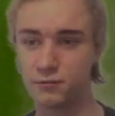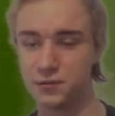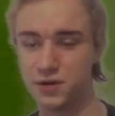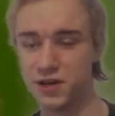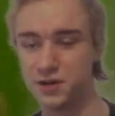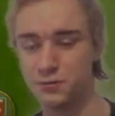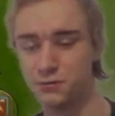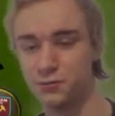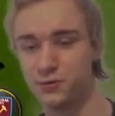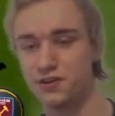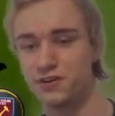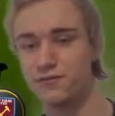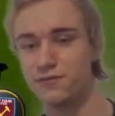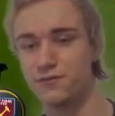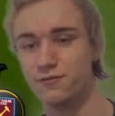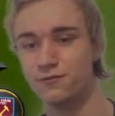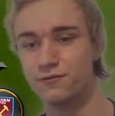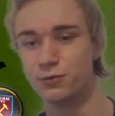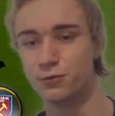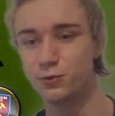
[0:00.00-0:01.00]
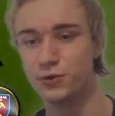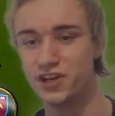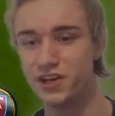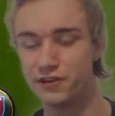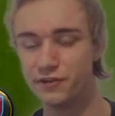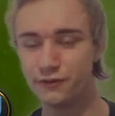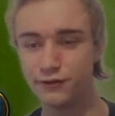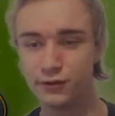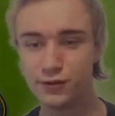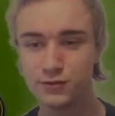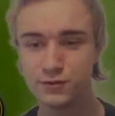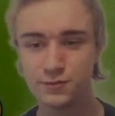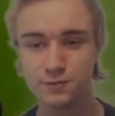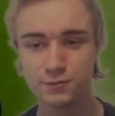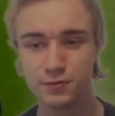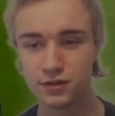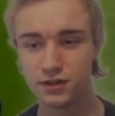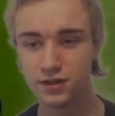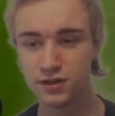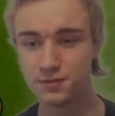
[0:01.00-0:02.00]
from him with a weak foot,
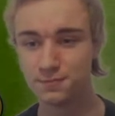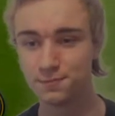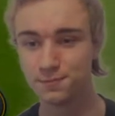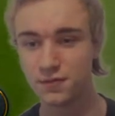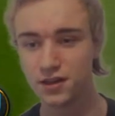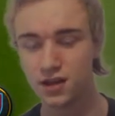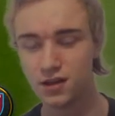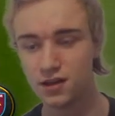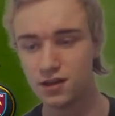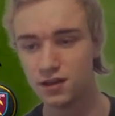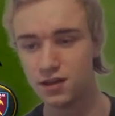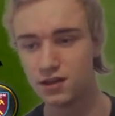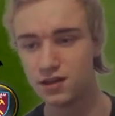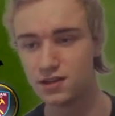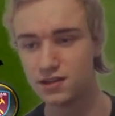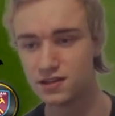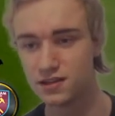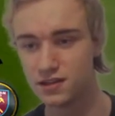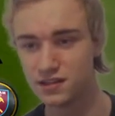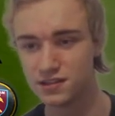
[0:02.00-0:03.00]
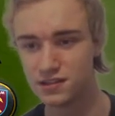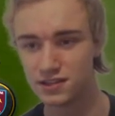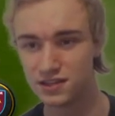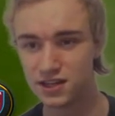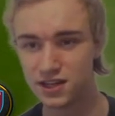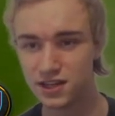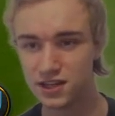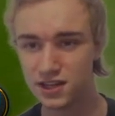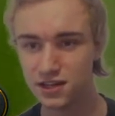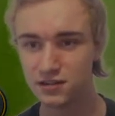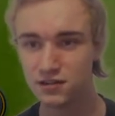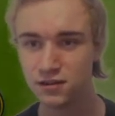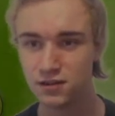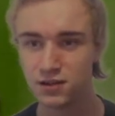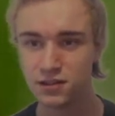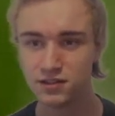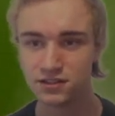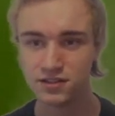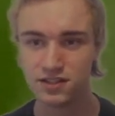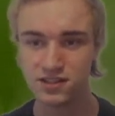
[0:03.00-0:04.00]
but doesn't get in,
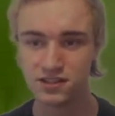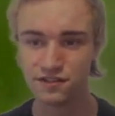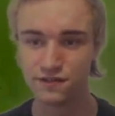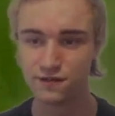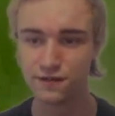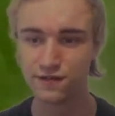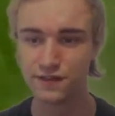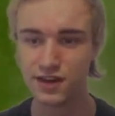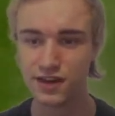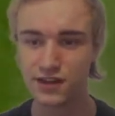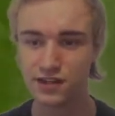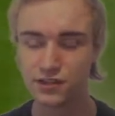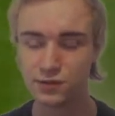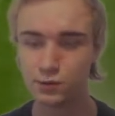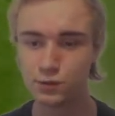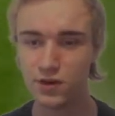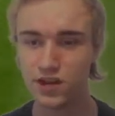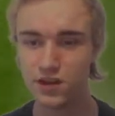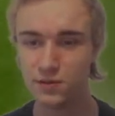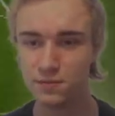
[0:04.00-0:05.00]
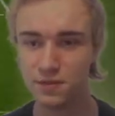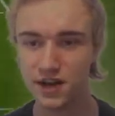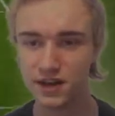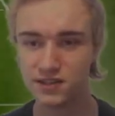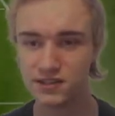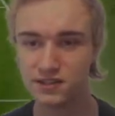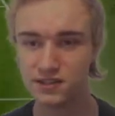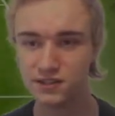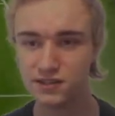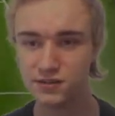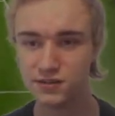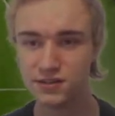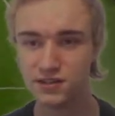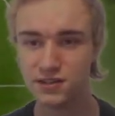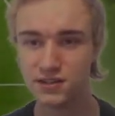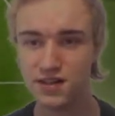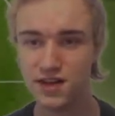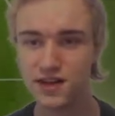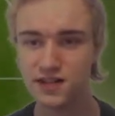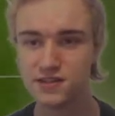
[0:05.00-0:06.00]
doesn't find his way back into
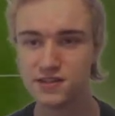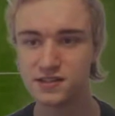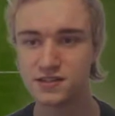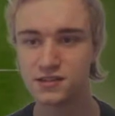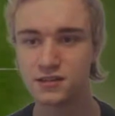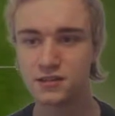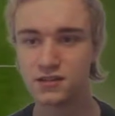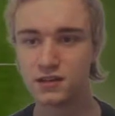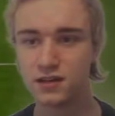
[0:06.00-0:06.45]
net.